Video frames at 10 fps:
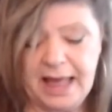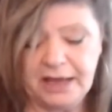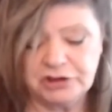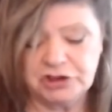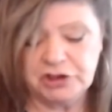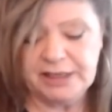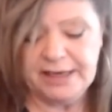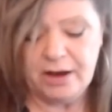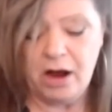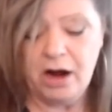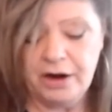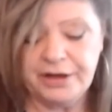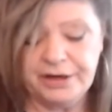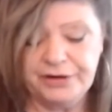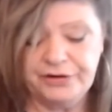actually are
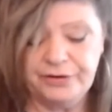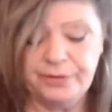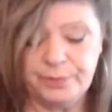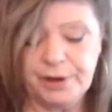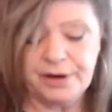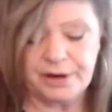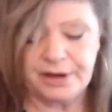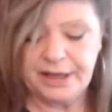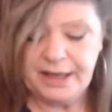going to do the work